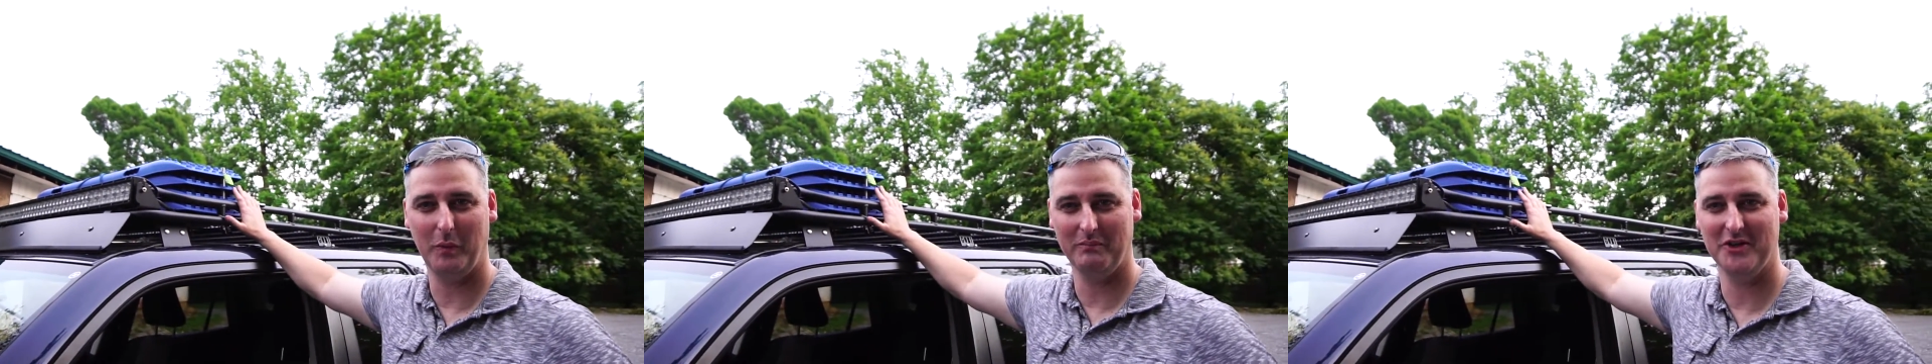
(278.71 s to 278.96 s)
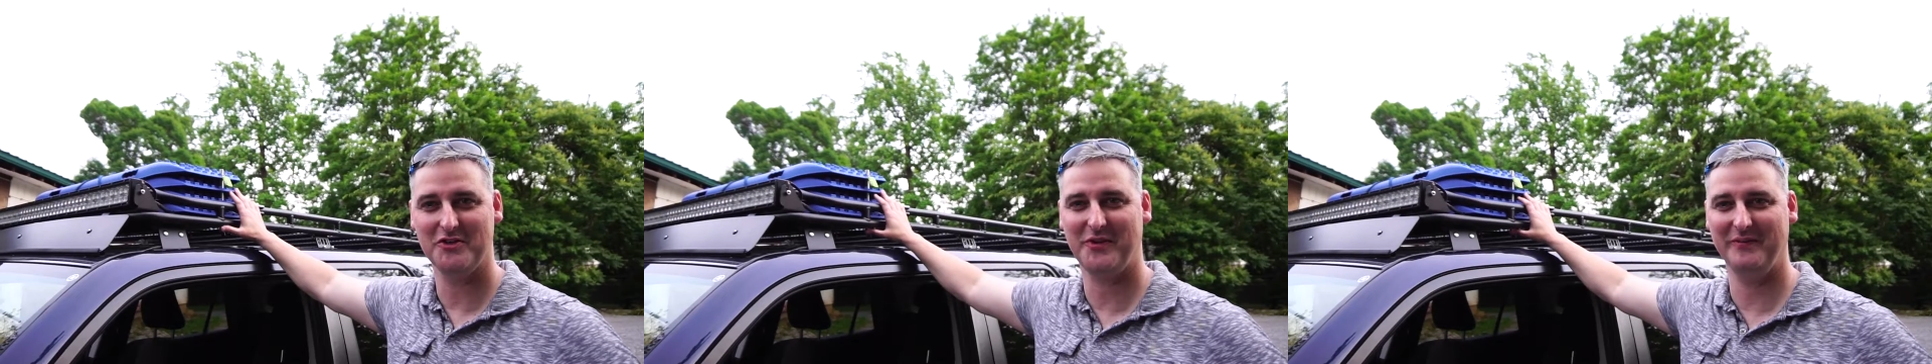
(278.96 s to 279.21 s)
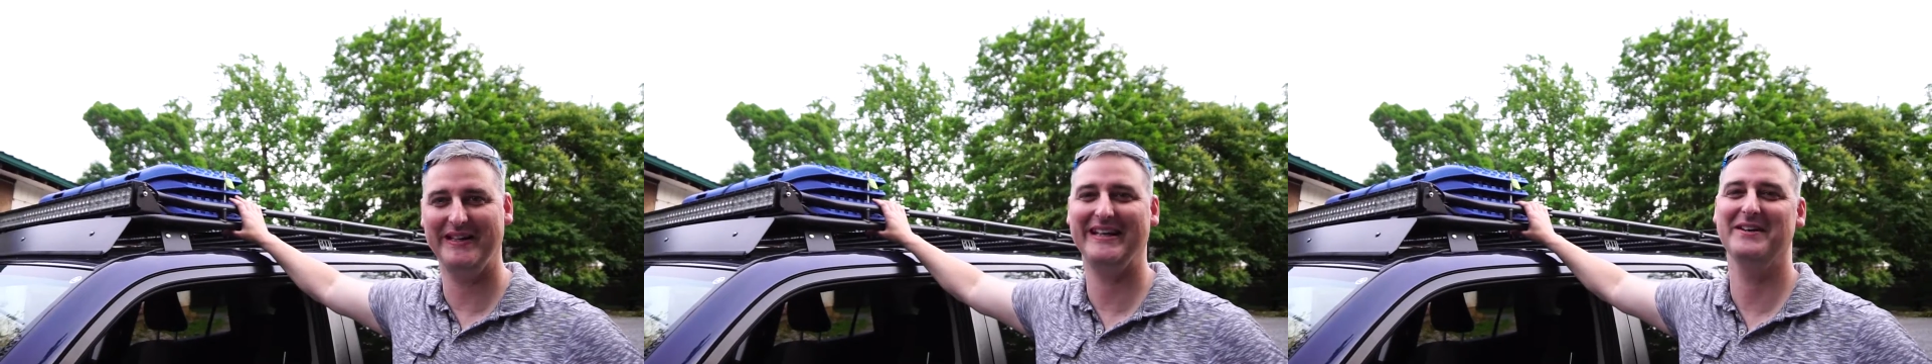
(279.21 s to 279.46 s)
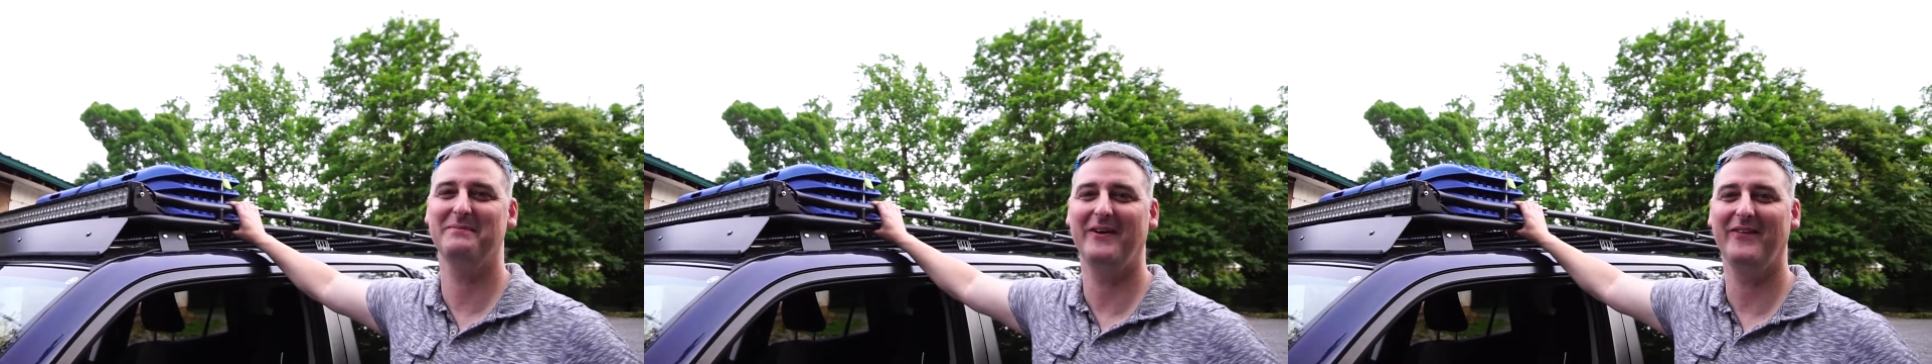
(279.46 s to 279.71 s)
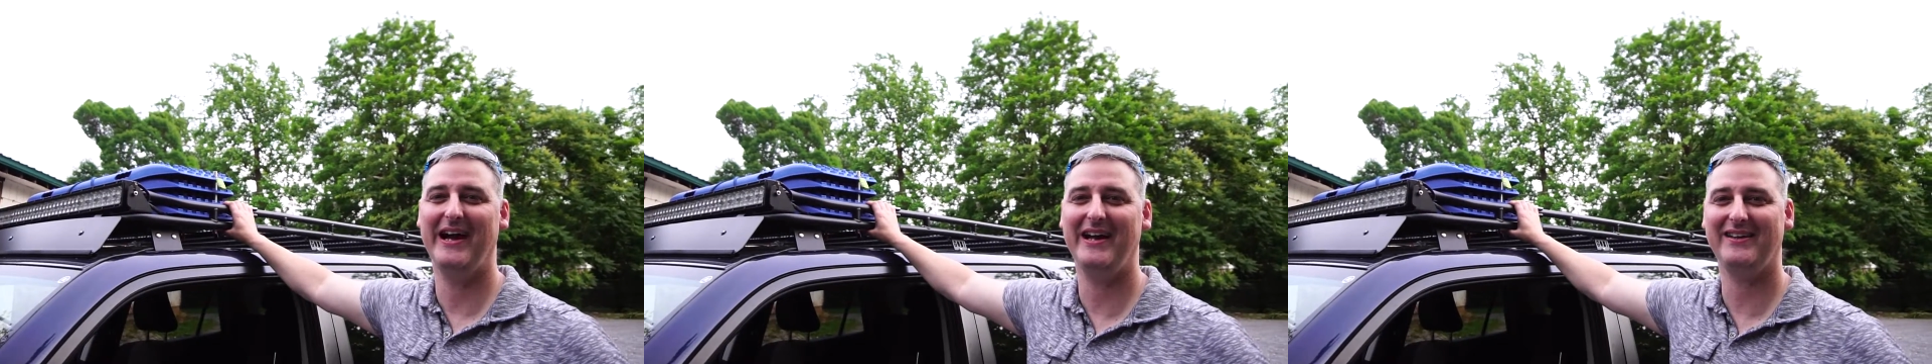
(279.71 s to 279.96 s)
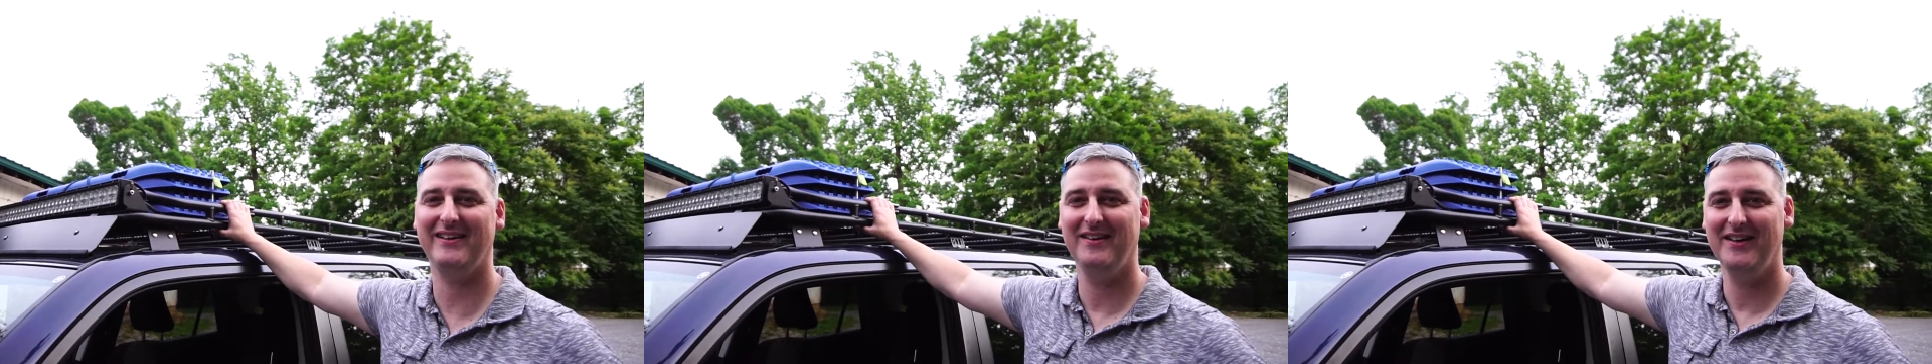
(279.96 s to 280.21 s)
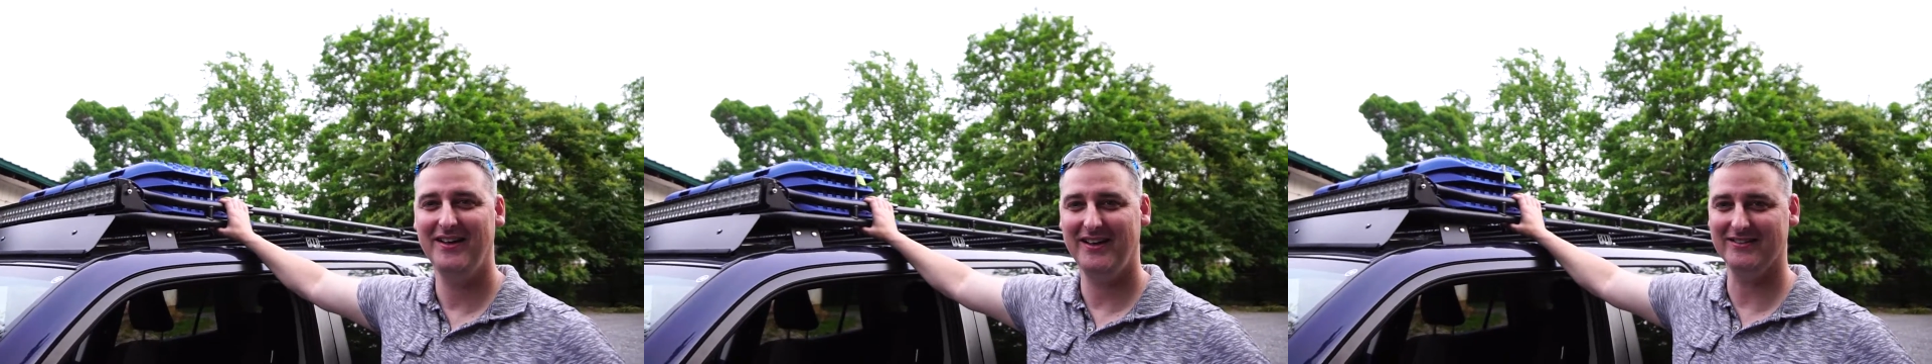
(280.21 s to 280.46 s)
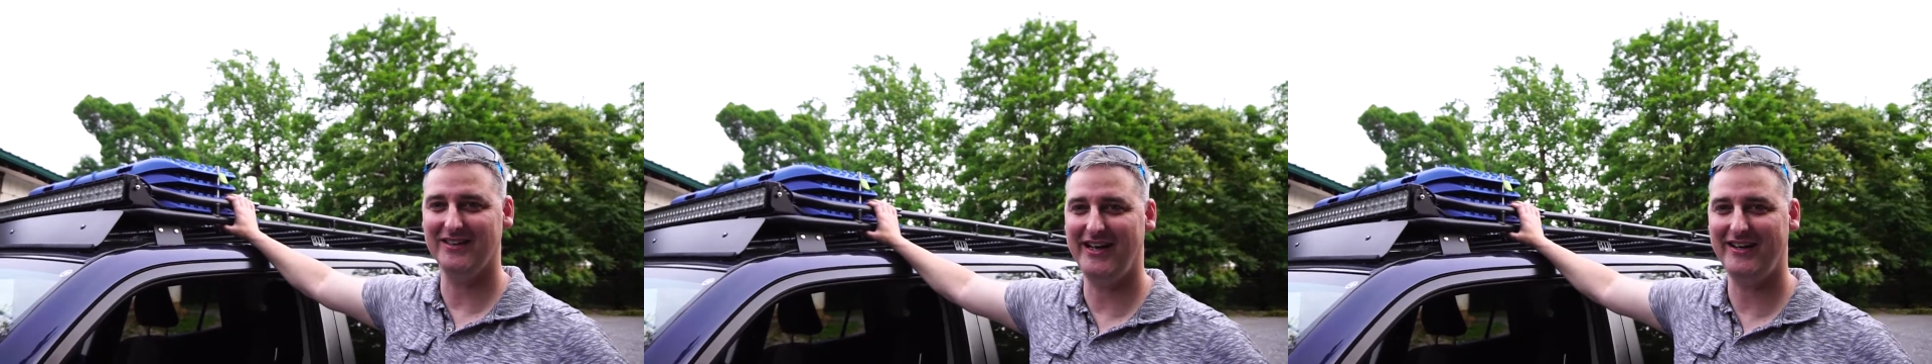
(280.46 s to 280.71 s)
months for me to get my rack
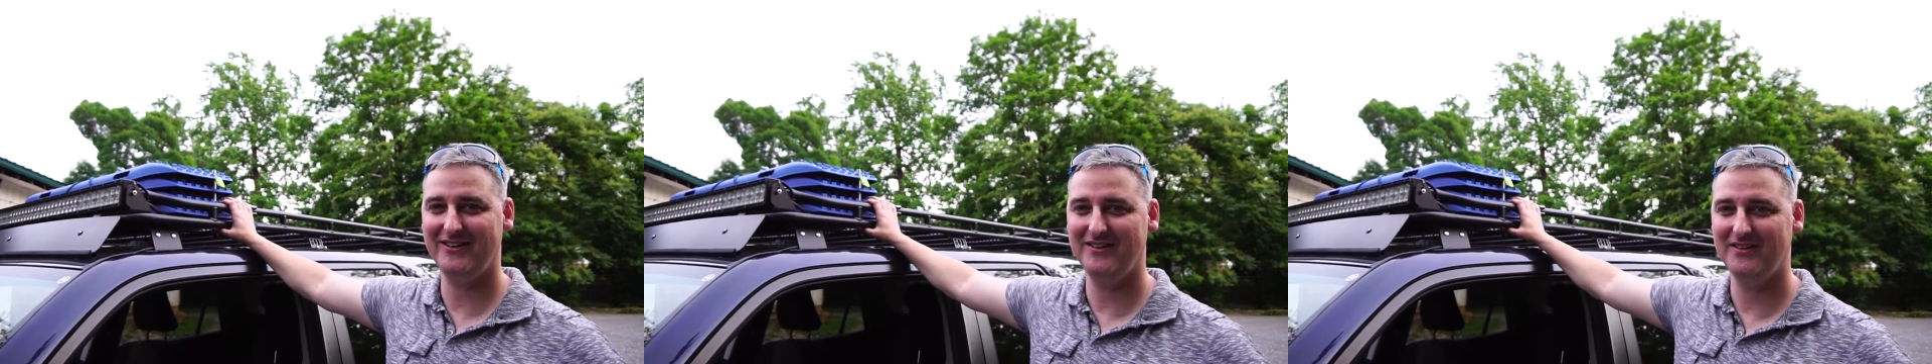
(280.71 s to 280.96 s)
and ladder.